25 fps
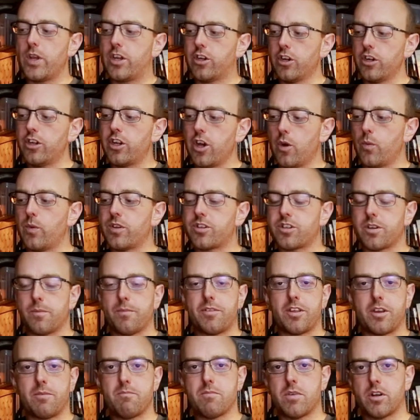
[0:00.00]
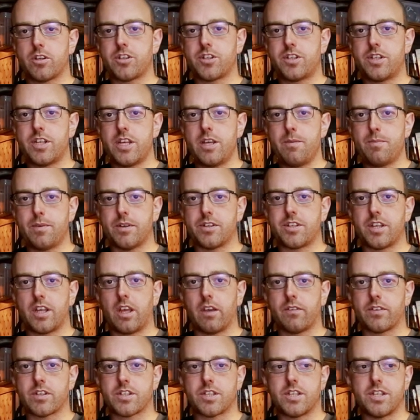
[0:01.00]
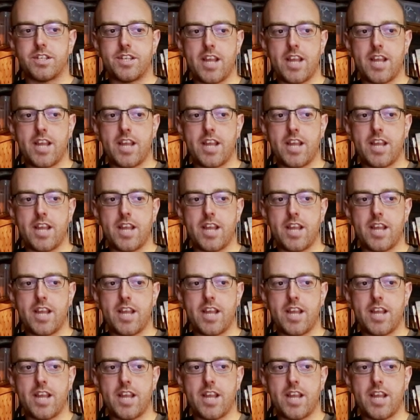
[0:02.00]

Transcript: We could go with something much deeper to give us the